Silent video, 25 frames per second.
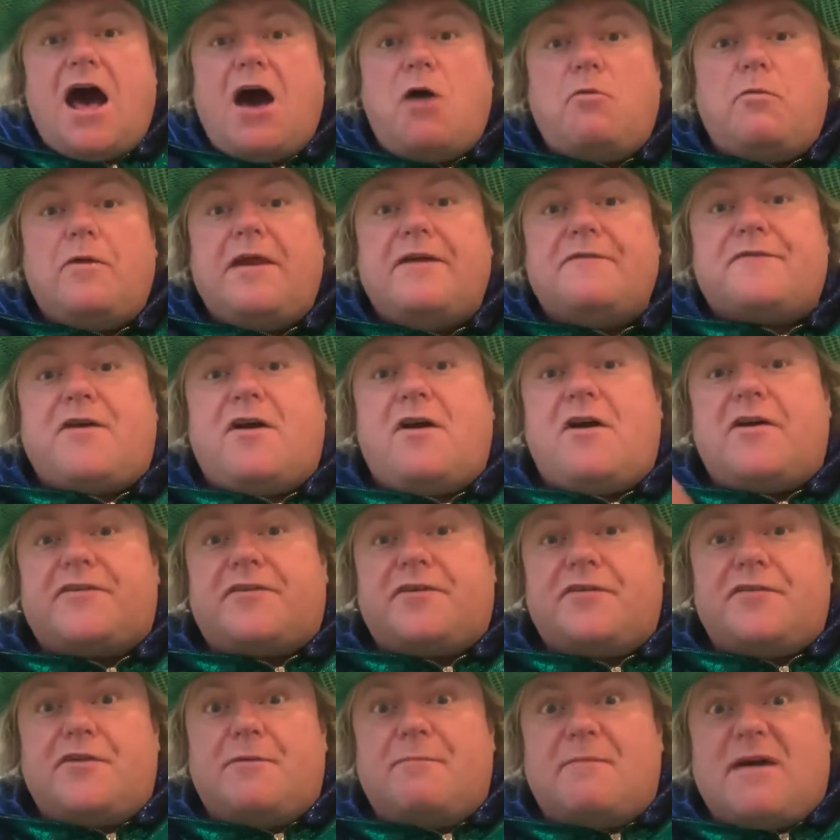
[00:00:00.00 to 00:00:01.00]
We've got
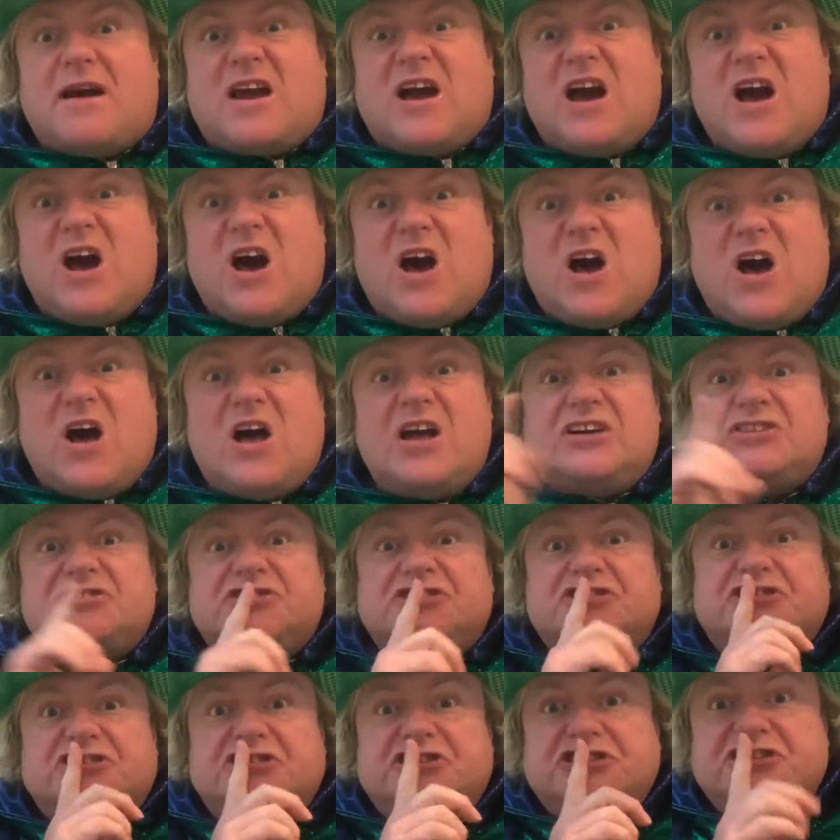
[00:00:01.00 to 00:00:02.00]
the macaw.
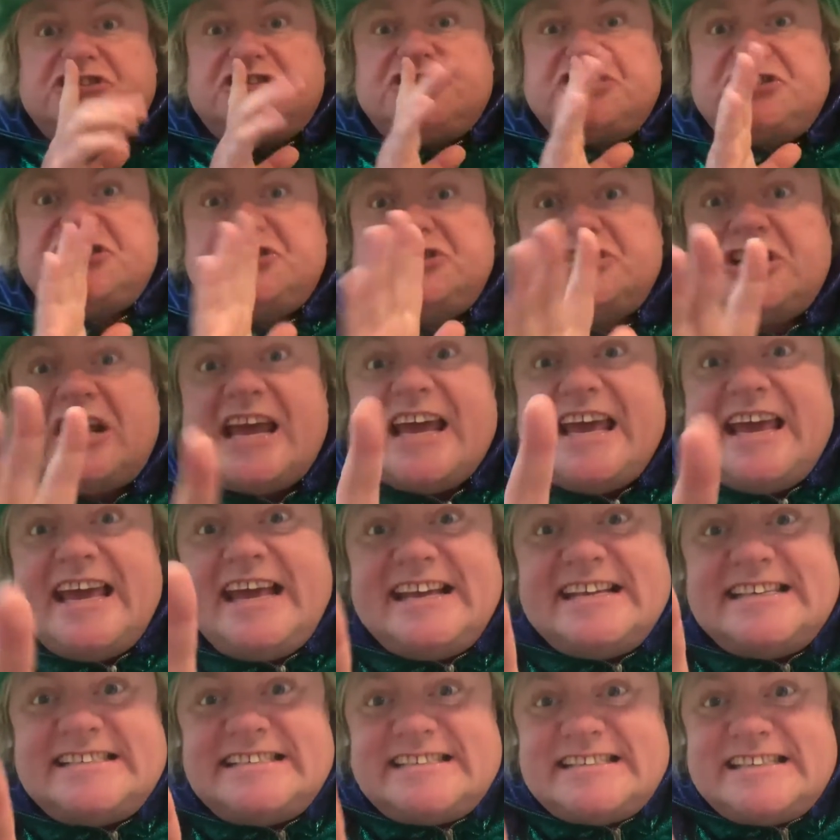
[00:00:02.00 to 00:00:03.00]
Shh,
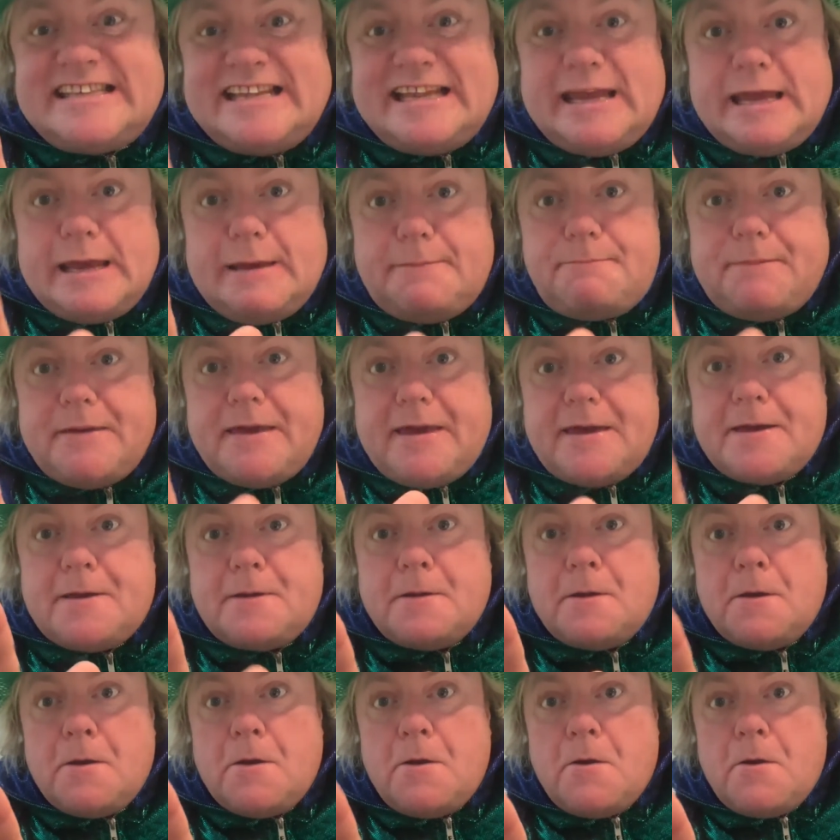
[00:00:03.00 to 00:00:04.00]
he's sleeping.
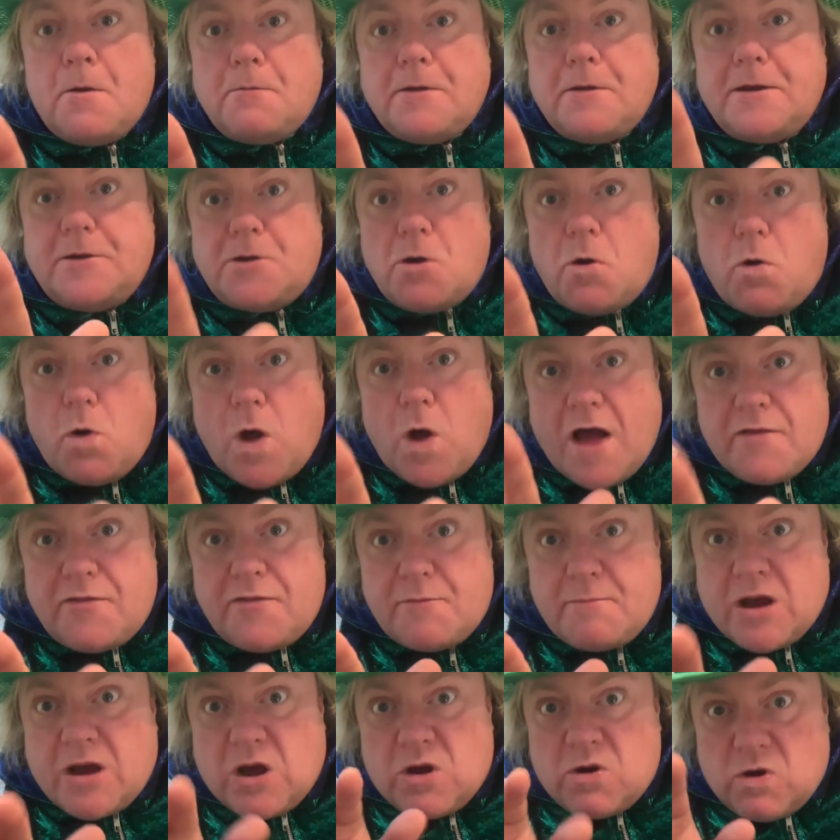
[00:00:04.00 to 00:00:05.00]
We know how the
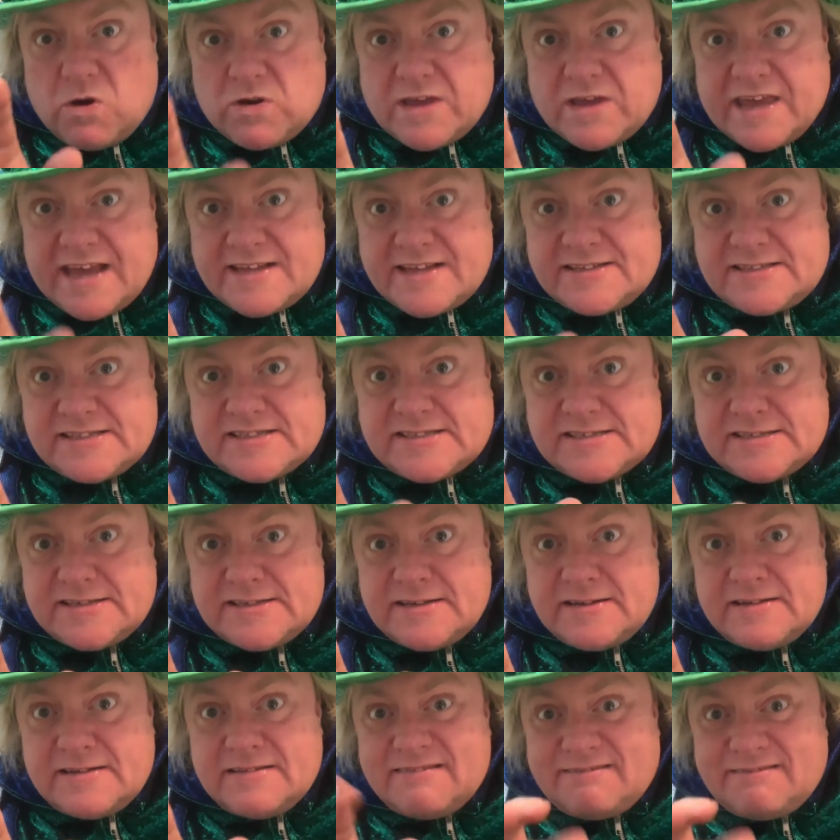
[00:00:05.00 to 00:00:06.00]
macaw gets.
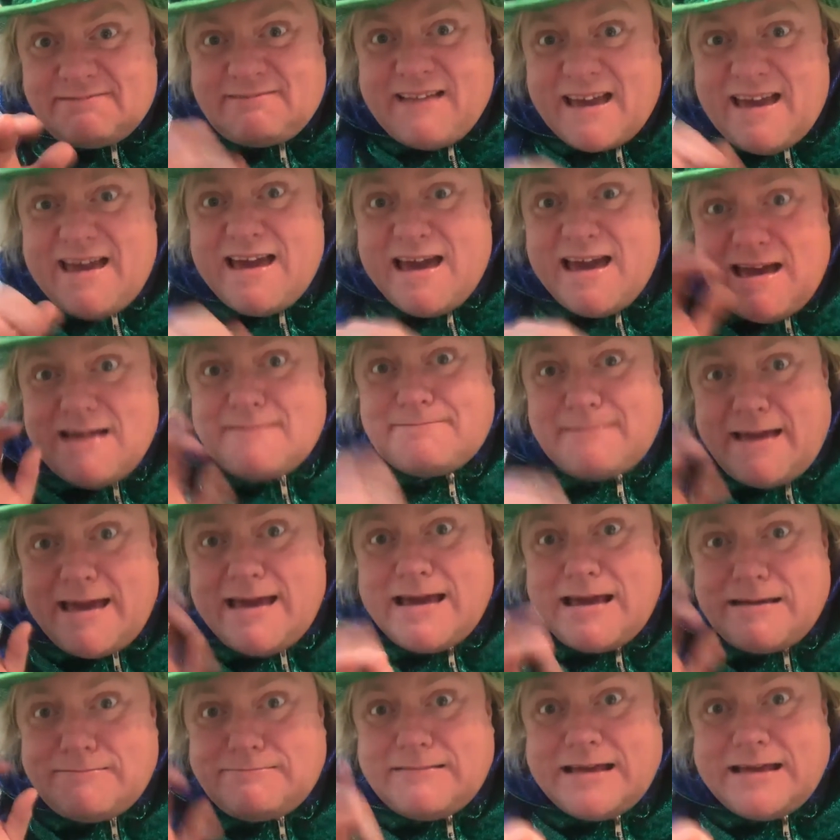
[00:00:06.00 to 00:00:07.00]

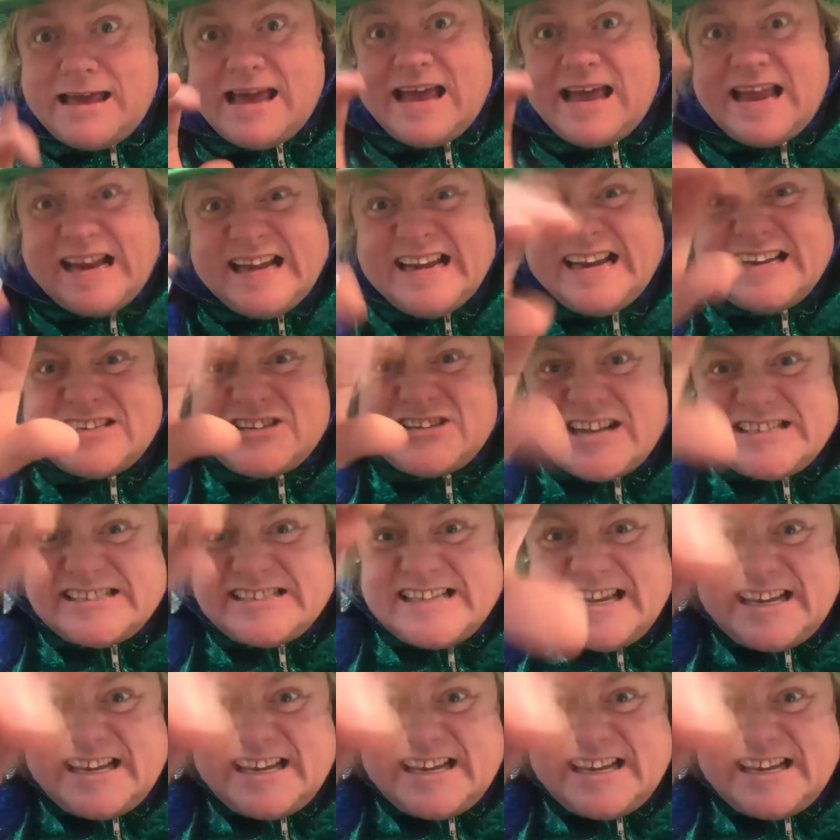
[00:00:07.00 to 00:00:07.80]
And he tries to